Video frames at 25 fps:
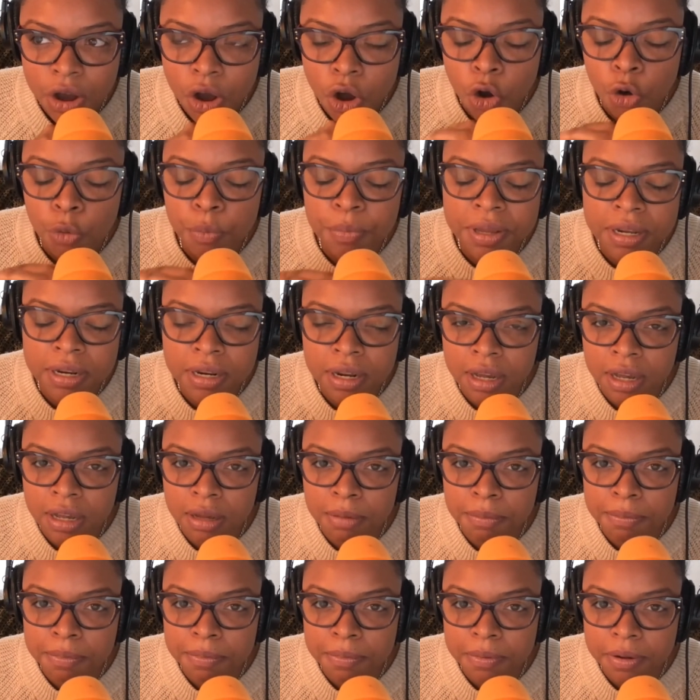opened
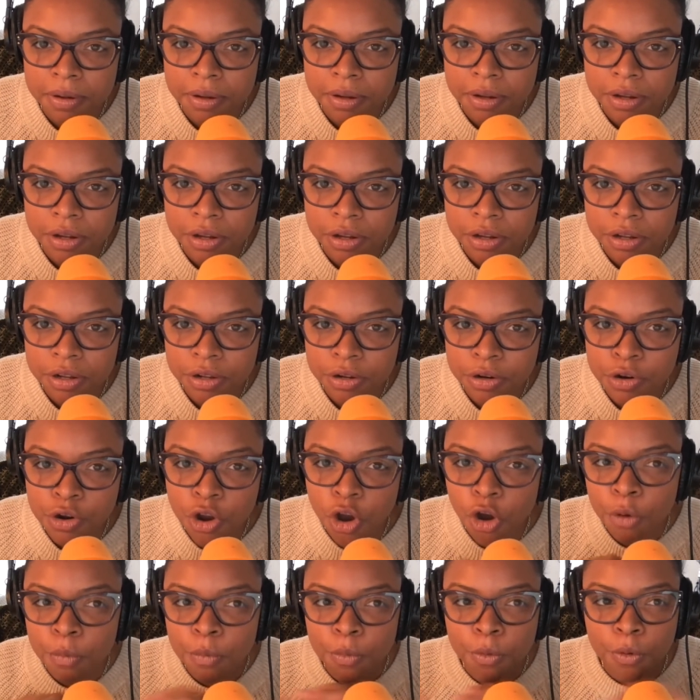up
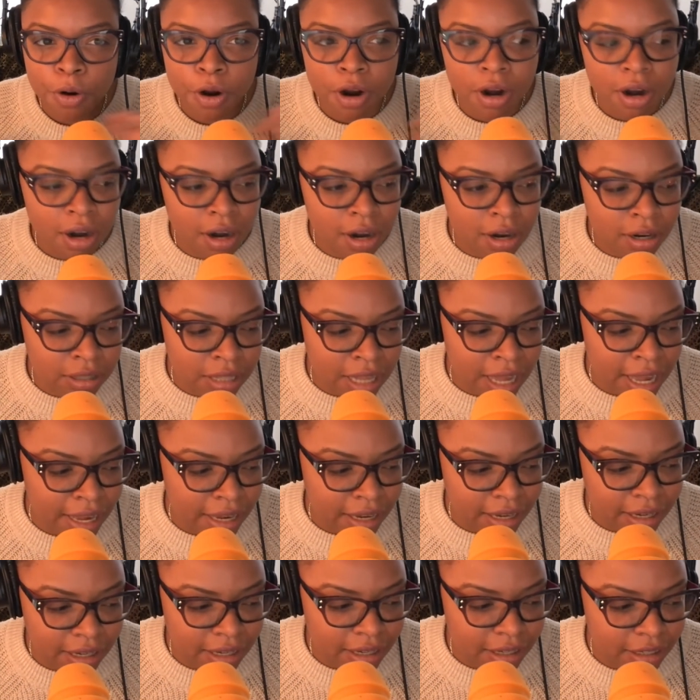no more
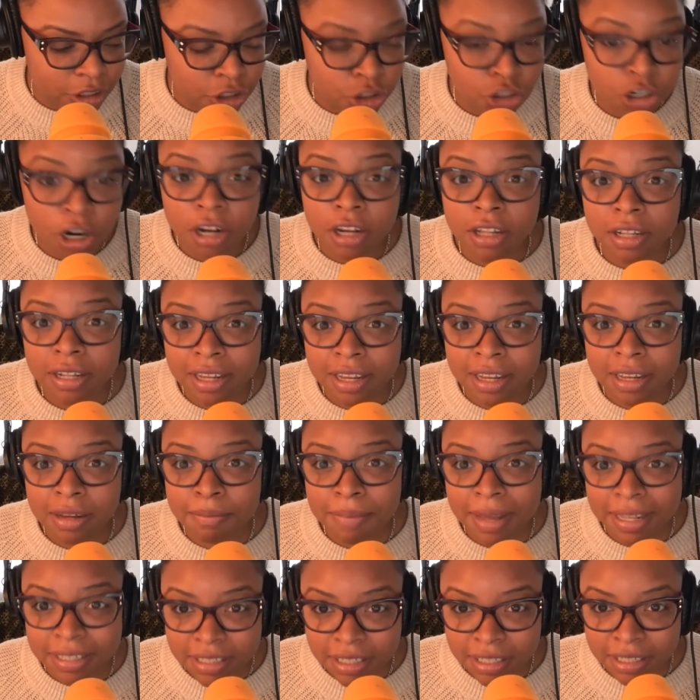like struggling
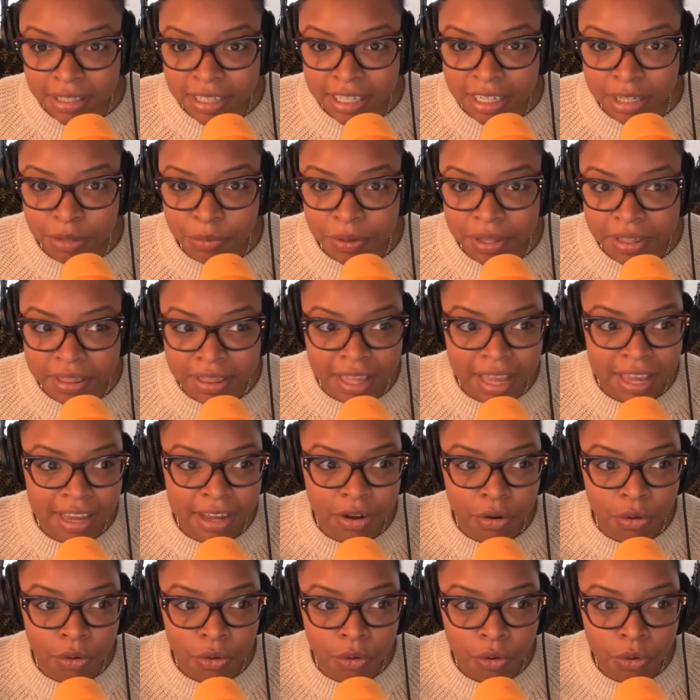mentally with like,
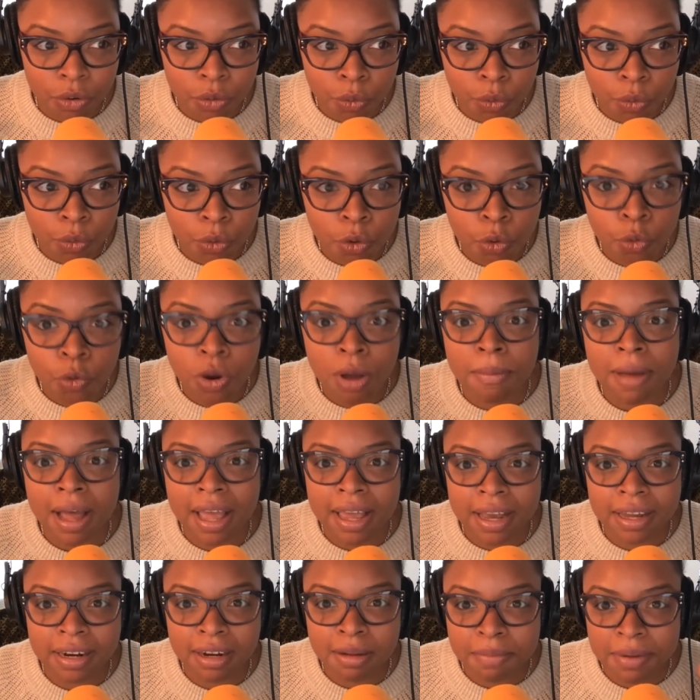who am I
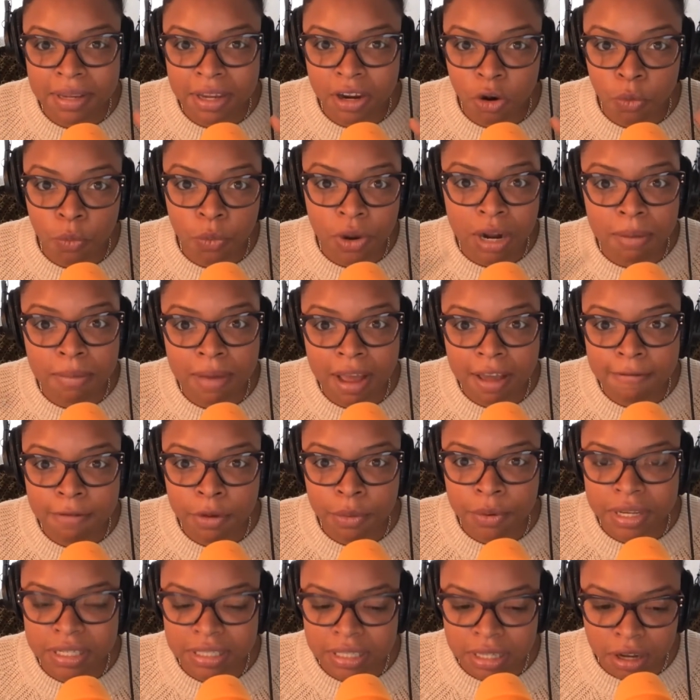going to be or what am I
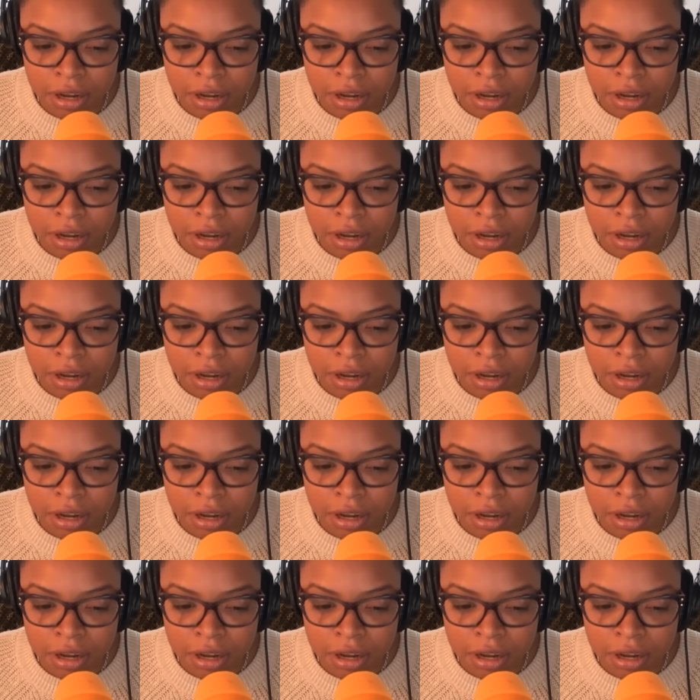focusing